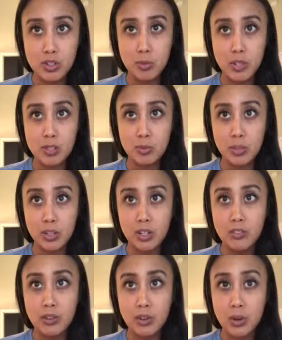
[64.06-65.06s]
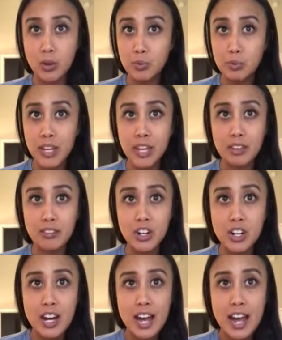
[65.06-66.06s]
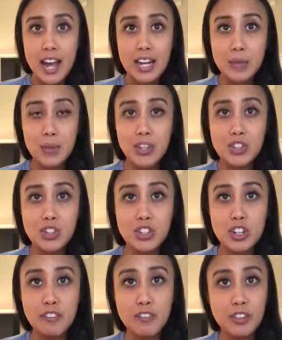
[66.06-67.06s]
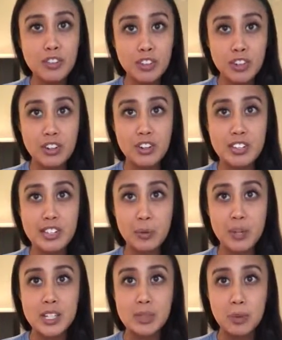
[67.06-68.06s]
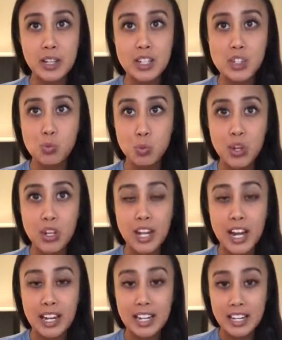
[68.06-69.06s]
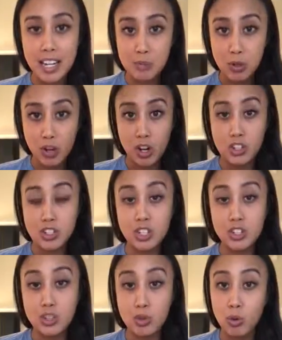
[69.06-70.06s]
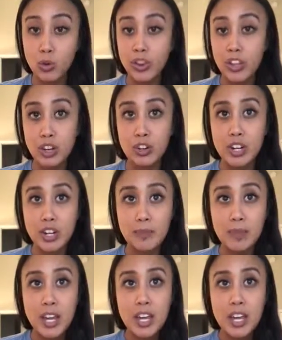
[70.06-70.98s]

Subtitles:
responsibility for their own behavior, and he began searching for theories that would explain his work, and he came across control theory.